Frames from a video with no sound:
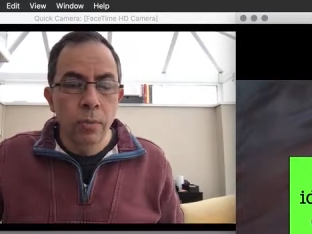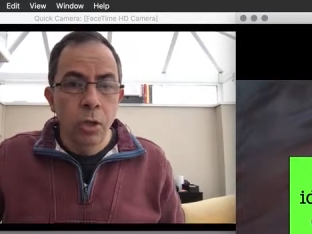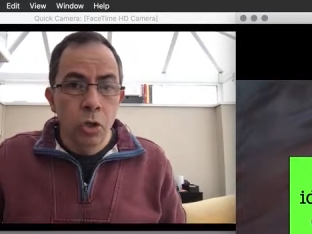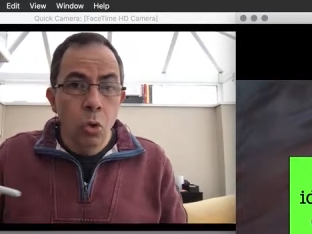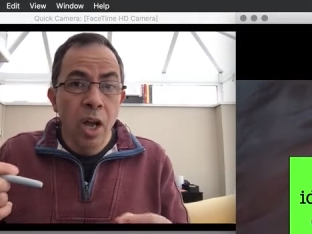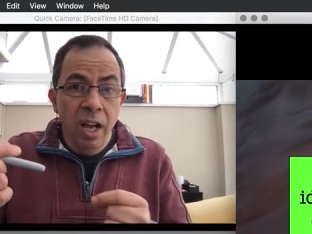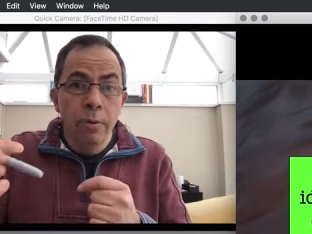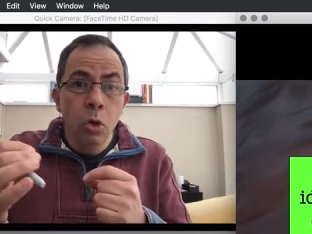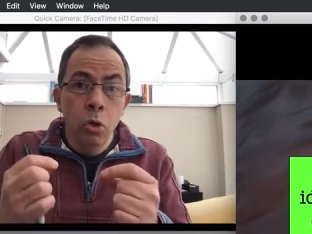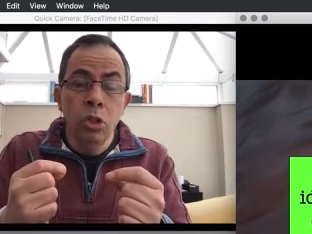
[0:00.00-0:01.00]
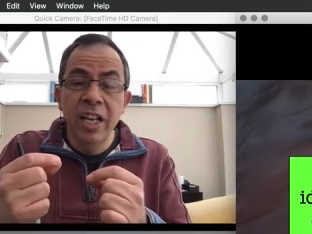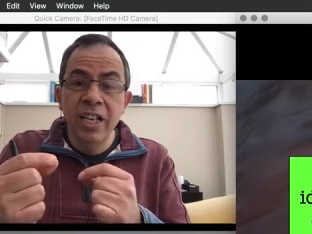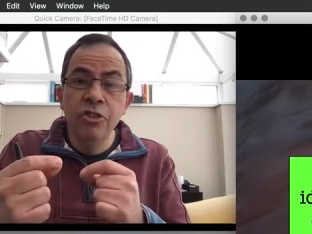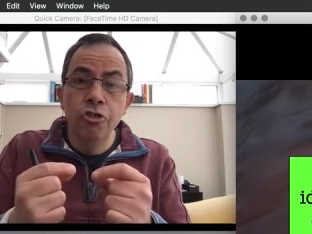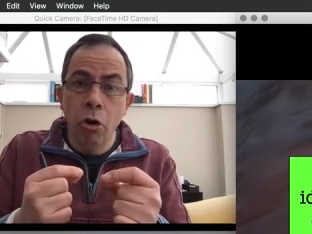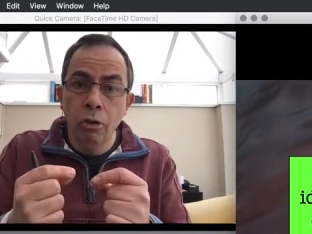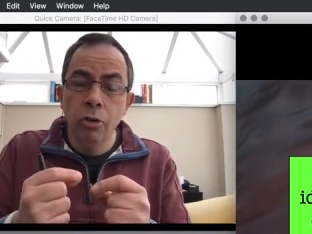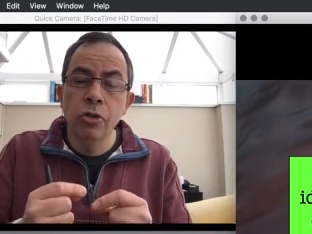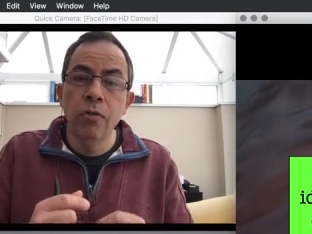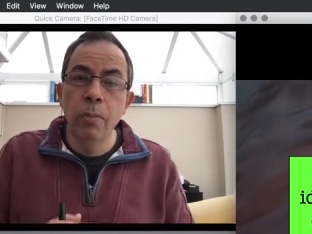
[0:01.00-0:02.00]
You have good
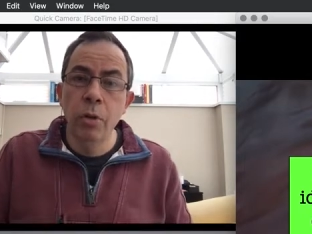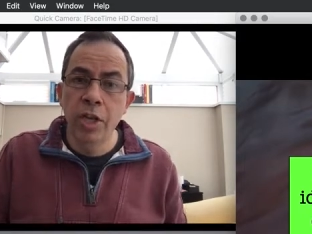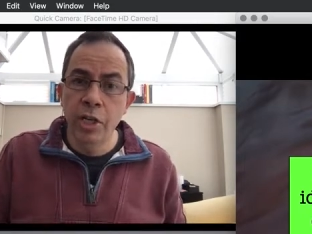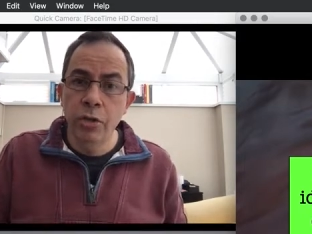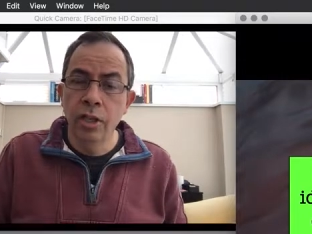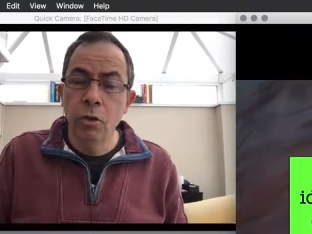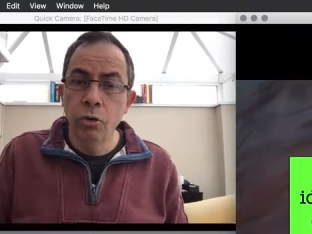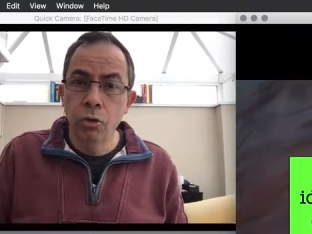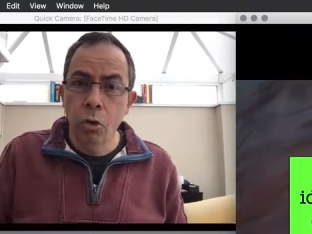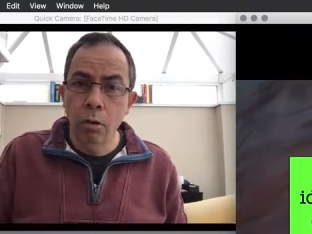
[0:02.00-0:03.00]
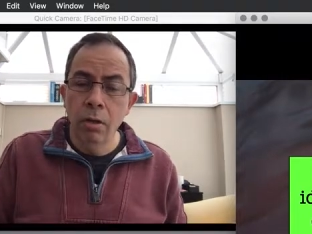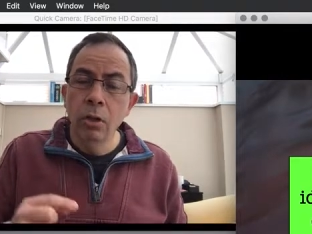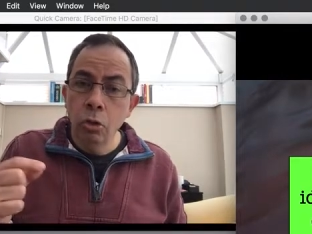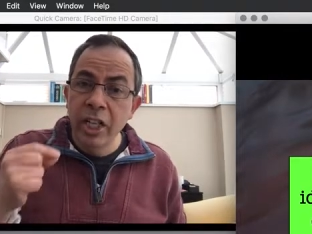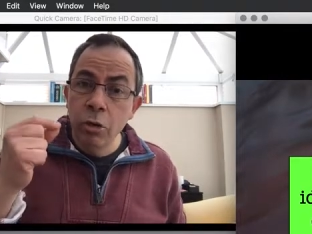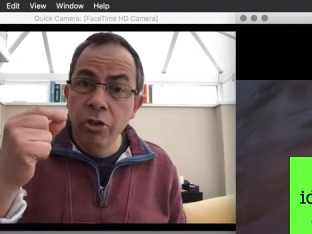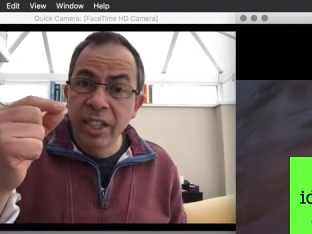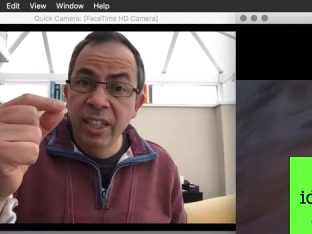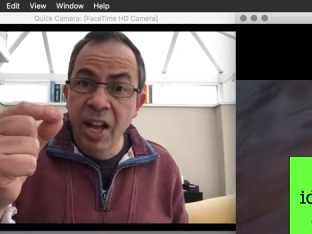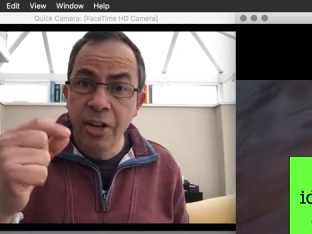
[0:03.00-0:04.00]
structures of communication and control to take
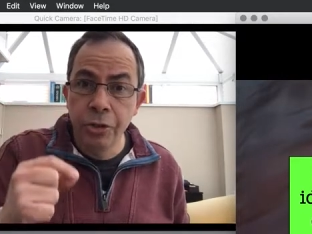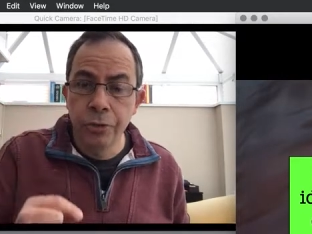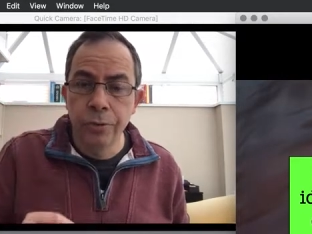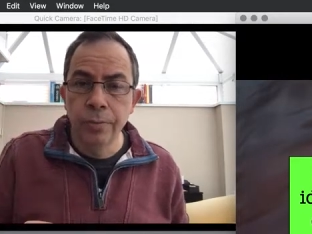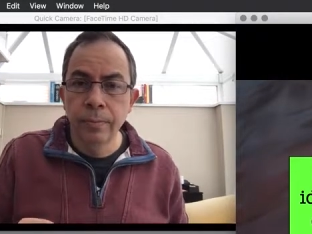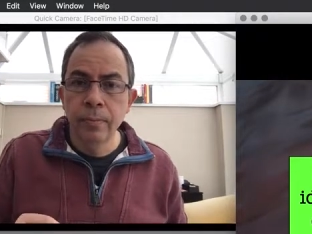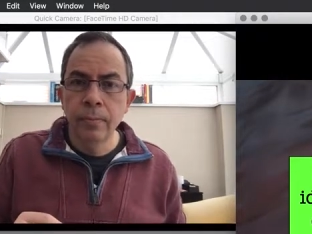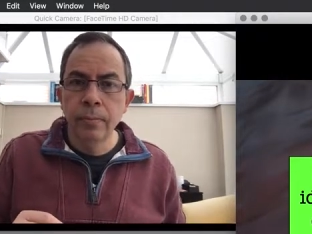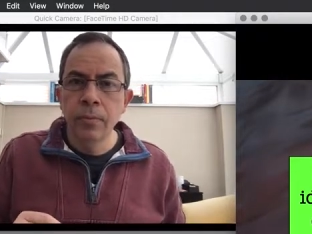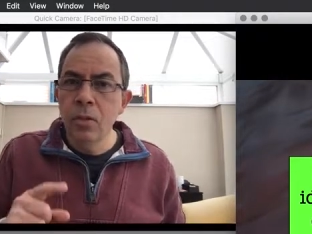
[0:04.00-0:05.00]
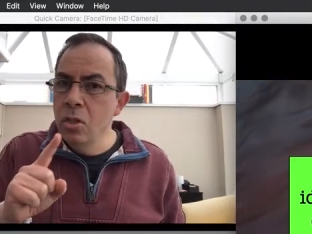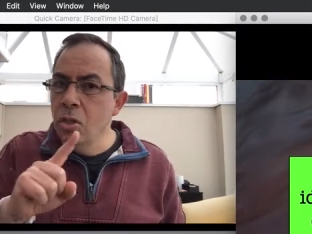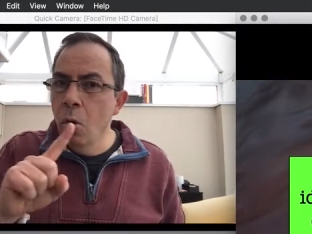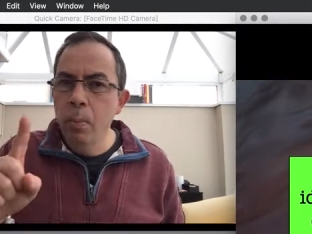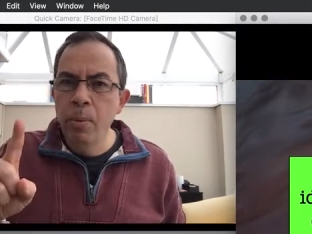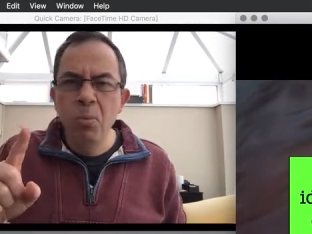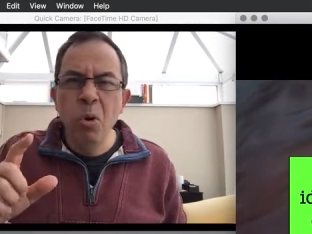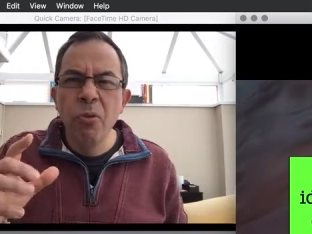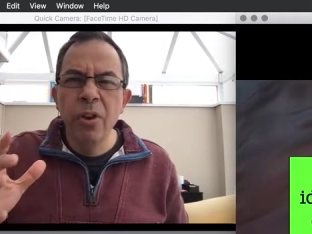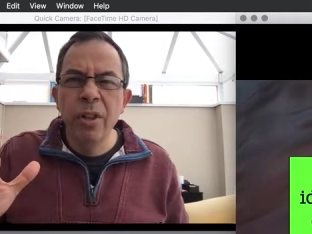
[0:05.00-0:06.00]
corrective action. No
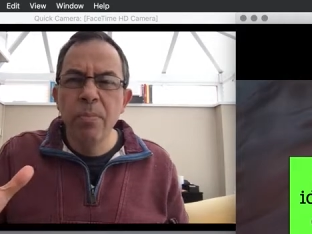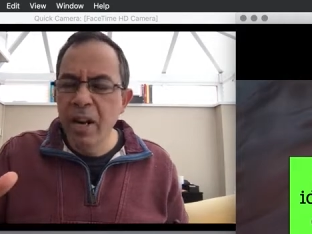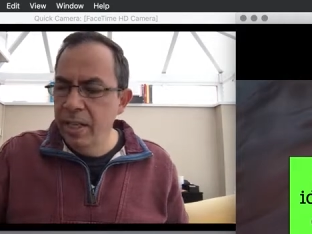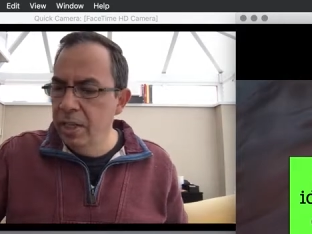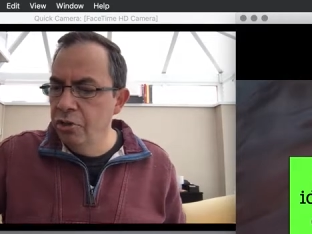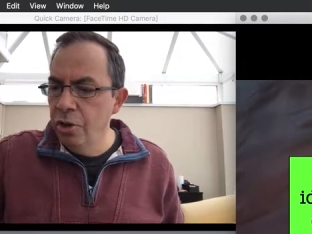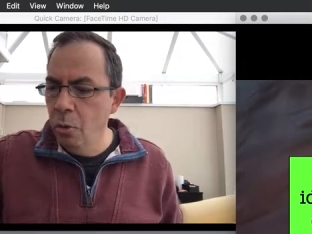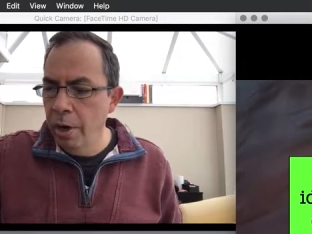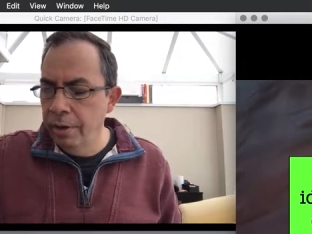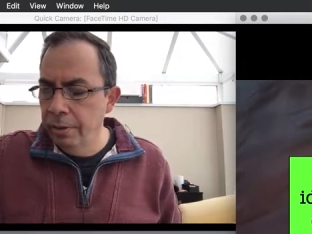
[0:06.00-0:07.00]
further planning is required.